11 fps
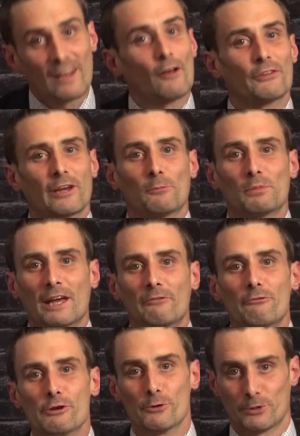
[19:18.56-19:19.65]
healthcare plan
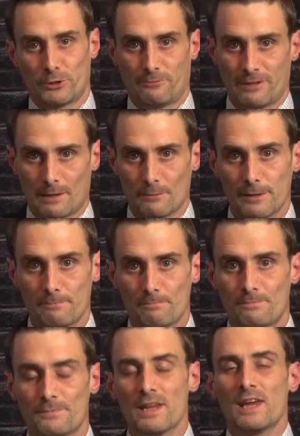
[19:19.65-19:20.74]
for you and your family.
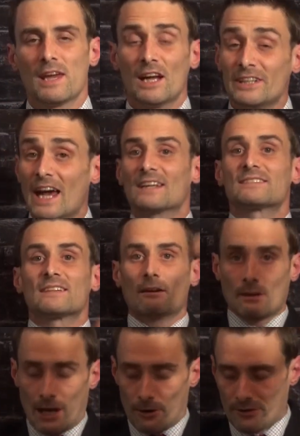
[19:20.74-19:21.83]
And yes,
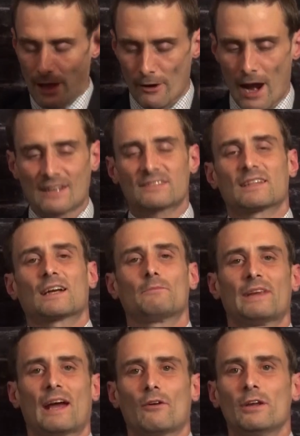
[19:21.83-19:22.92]
healthcare has to come
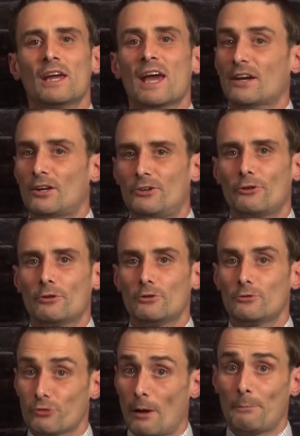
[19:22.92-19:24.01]
down. And under
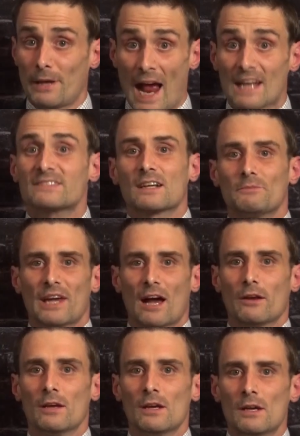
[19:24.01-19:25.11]
Trump, it has come
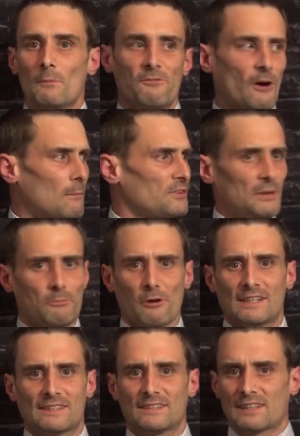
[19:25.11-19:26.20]
down. Pharmacy
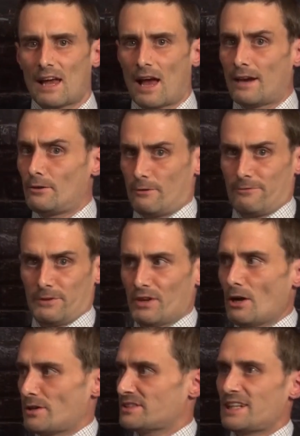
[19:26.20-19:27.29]
prices, I don't know if you've
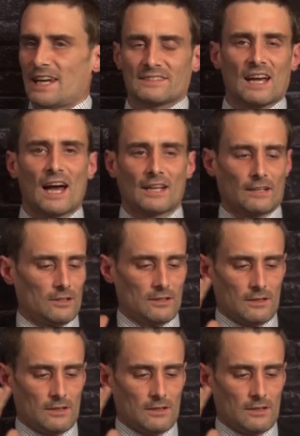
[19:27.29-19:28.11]
noticed, he has got